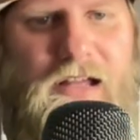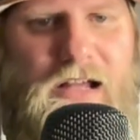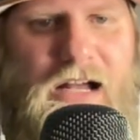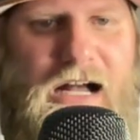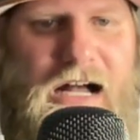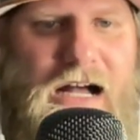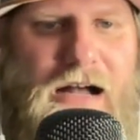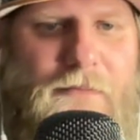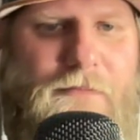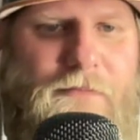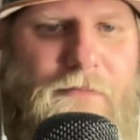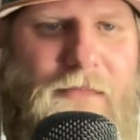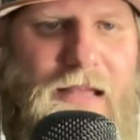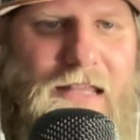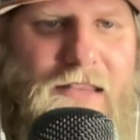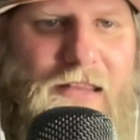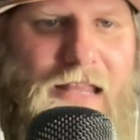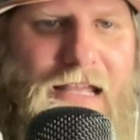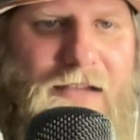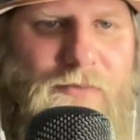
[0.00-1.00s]
And
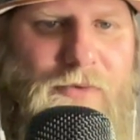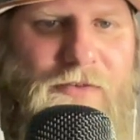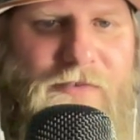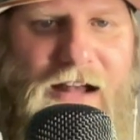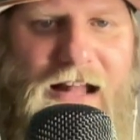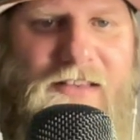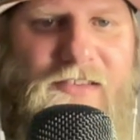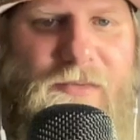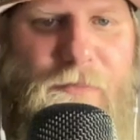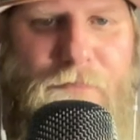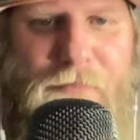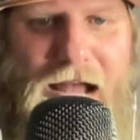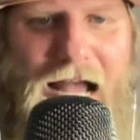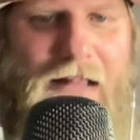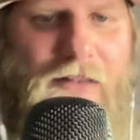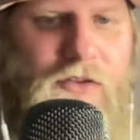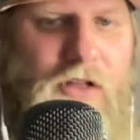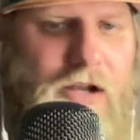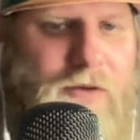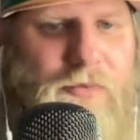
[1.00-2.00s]
like we've had some
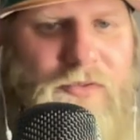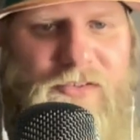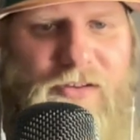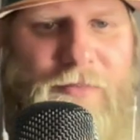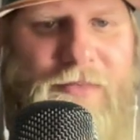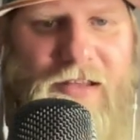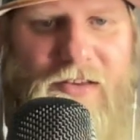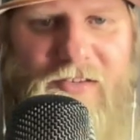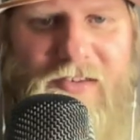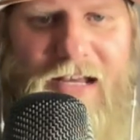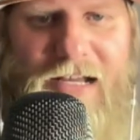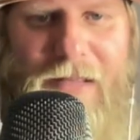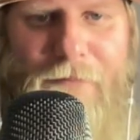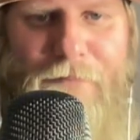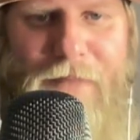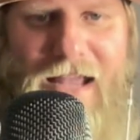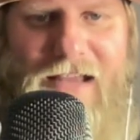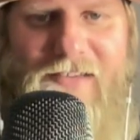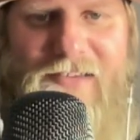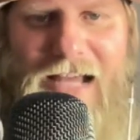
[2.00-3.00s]
bad luck with some of these second
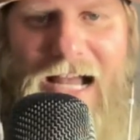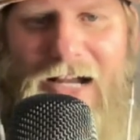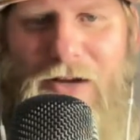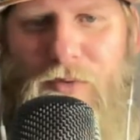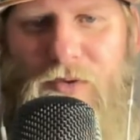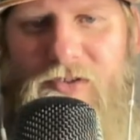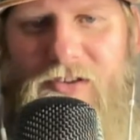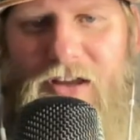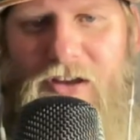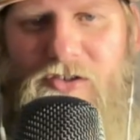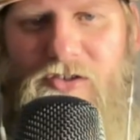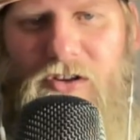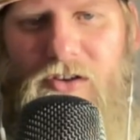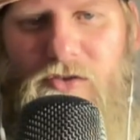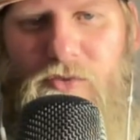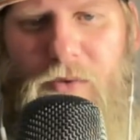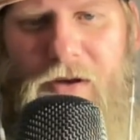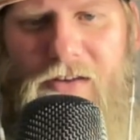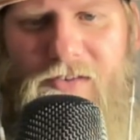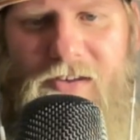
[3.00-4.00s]
base
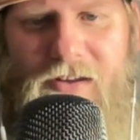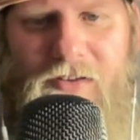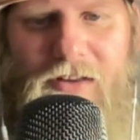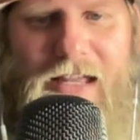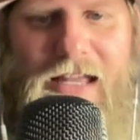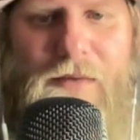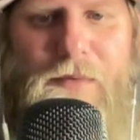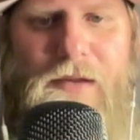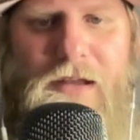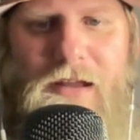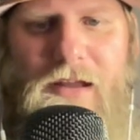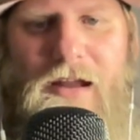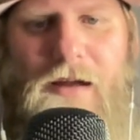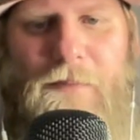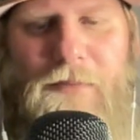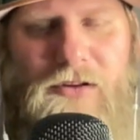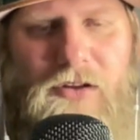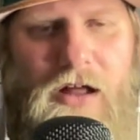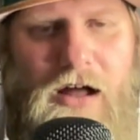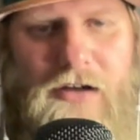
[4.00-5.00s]
acquisitions recently.
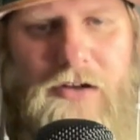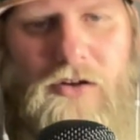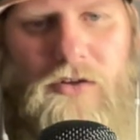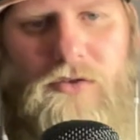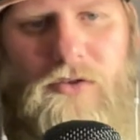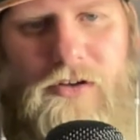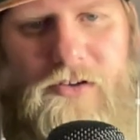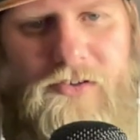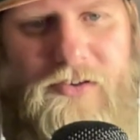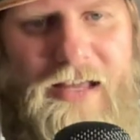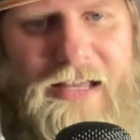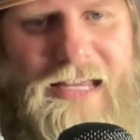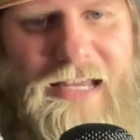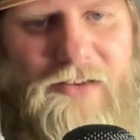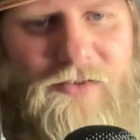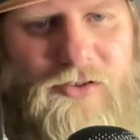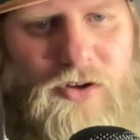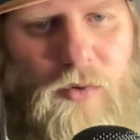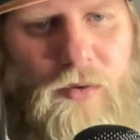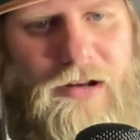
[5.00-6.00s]
Polanco looks like
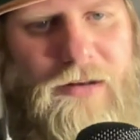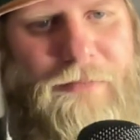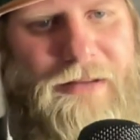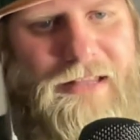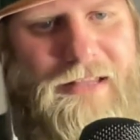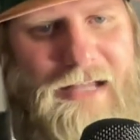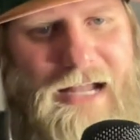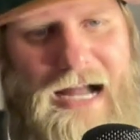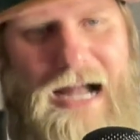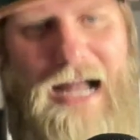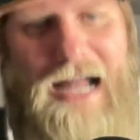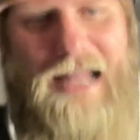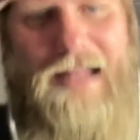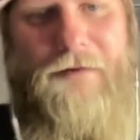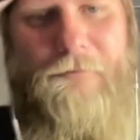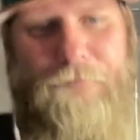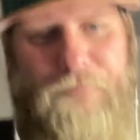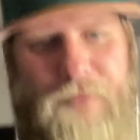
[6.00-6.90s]
he's going to be the guy